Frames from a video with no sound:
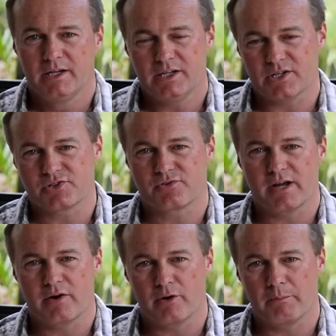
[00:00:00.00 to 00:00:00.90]
in
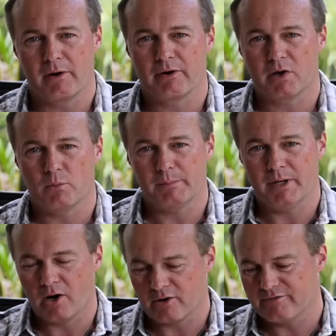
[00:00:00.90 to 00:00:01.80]
Australia or America, we'd
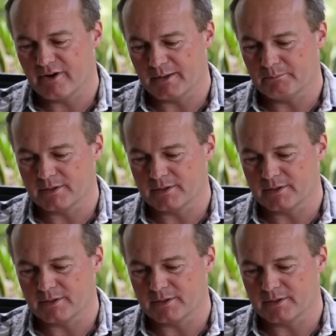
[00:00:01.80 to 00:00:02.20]
be horrified.